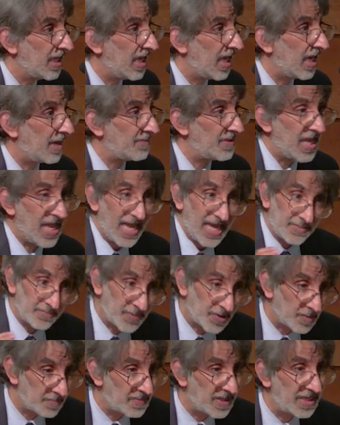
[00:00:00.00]
um, and
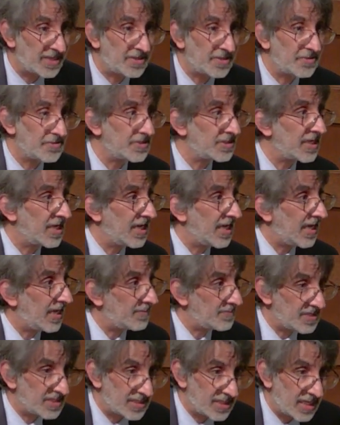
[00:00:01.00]
Barbados um,
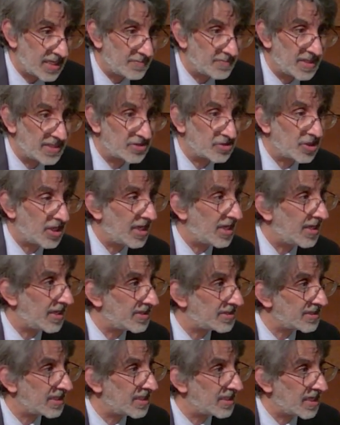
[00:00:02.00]
um and, and, uh,
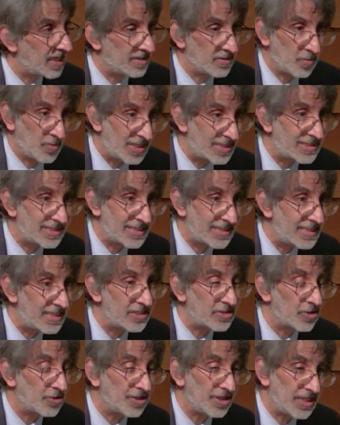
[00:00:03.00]
and, the West
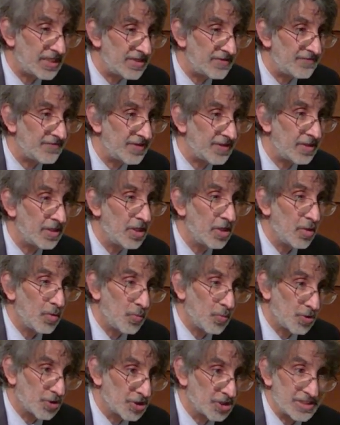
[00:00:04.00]
Indies are even
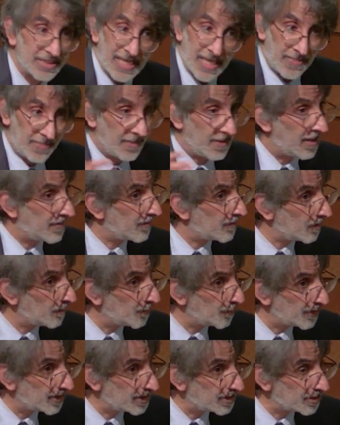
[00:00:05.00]
worse, and, and they're
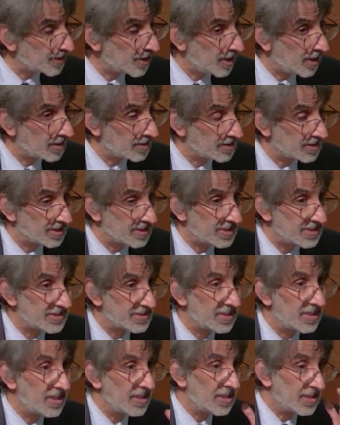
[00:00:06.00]
British colonies,
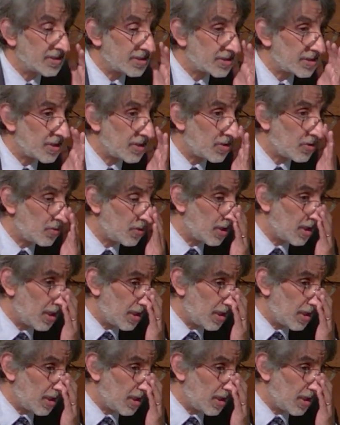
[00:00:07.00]
so...